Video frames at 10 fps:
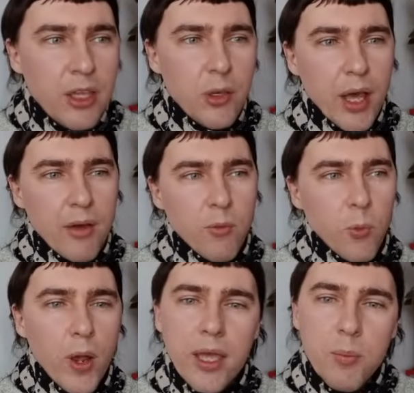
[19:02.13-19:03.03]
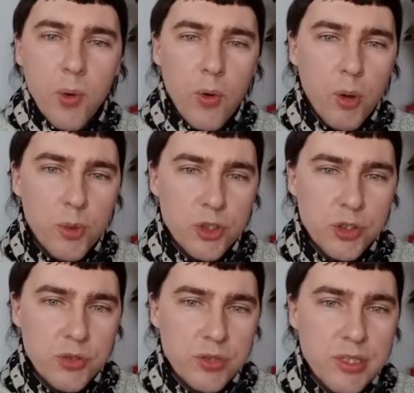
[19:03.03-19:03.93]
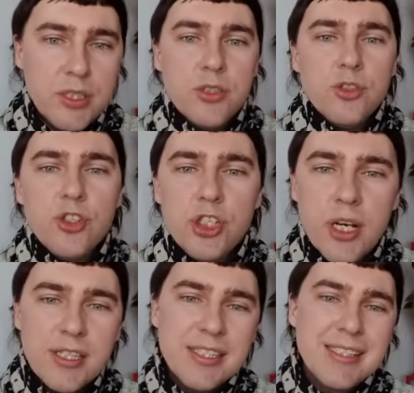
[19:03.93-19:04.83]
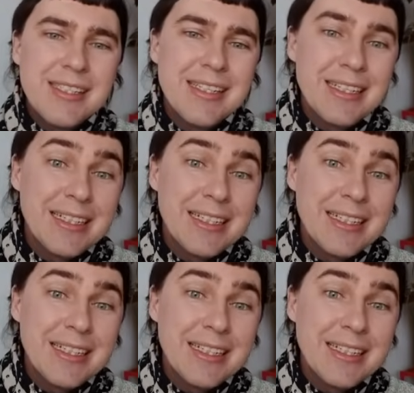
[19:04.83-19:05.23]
you have way more opportunities to just